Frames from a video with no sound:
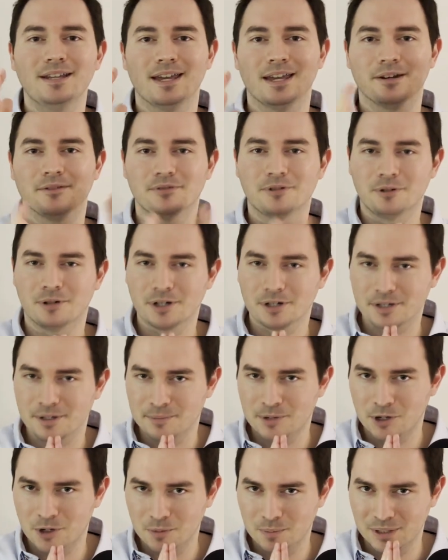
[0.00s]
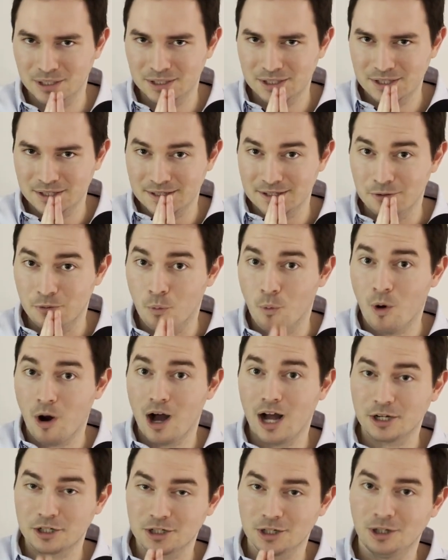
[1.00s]
And of course, I'm hoping to
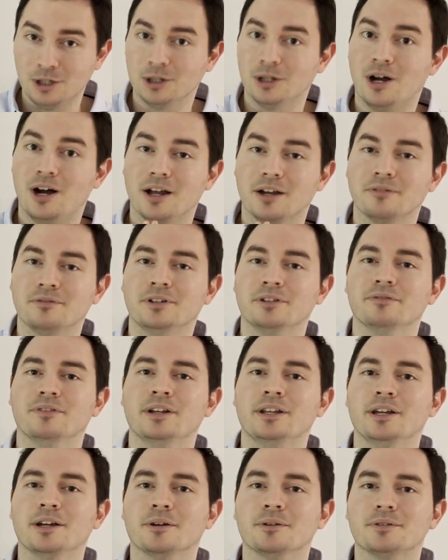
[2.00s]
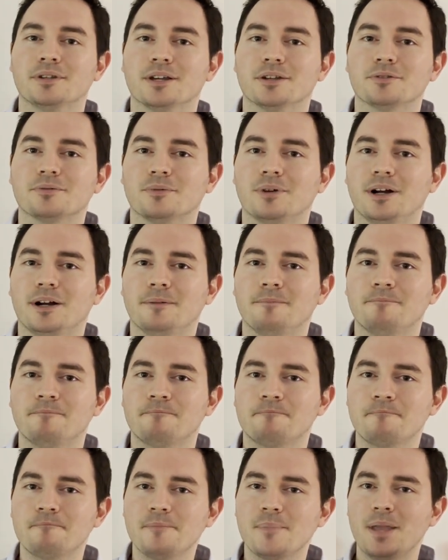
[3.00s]
watch a lot of your videos as well.
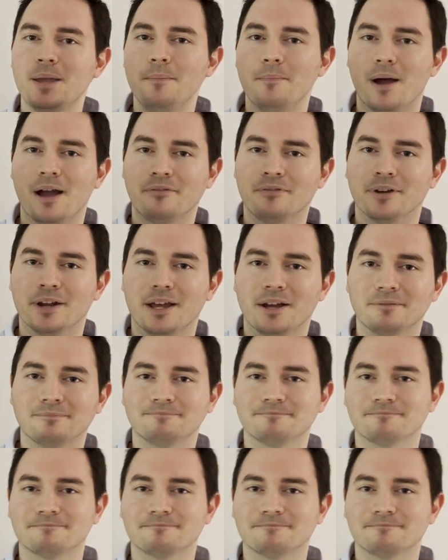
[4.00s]
Bye for now.